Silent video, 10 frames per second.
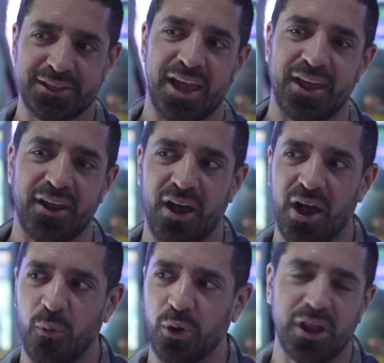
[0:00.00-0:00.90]
and
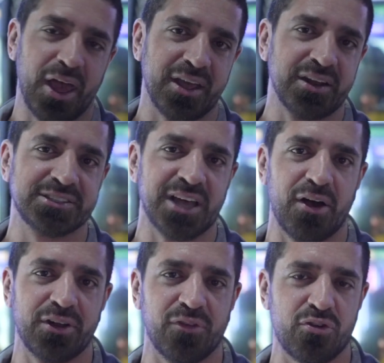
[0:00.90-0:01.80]
we're liking the
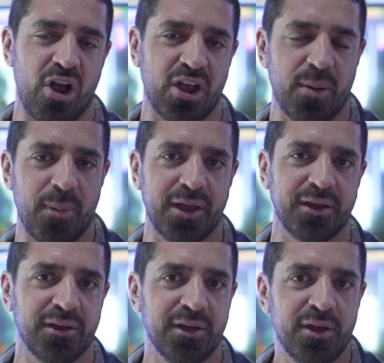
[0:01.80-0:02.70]
sound of the shotgun mic
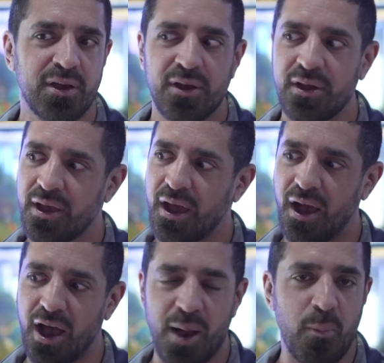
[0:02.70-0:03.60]

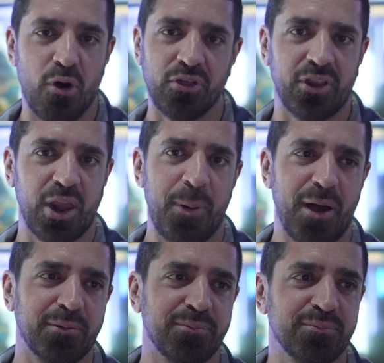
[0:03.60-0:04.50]
more than the
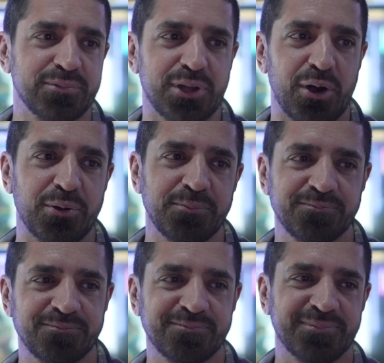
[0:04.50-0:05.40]
lapel. So
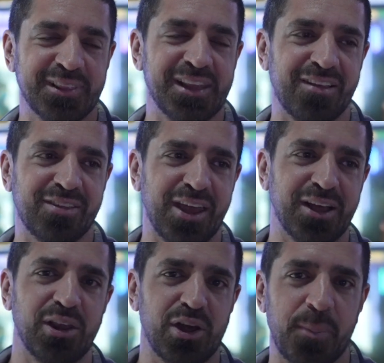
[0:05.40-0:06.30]
let's take
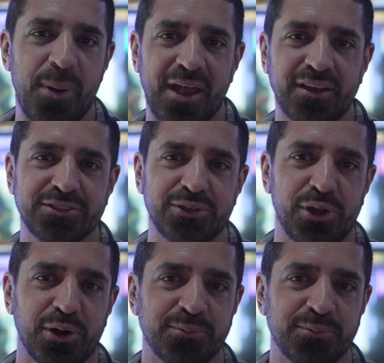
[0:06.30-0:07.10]
a look back in the studio.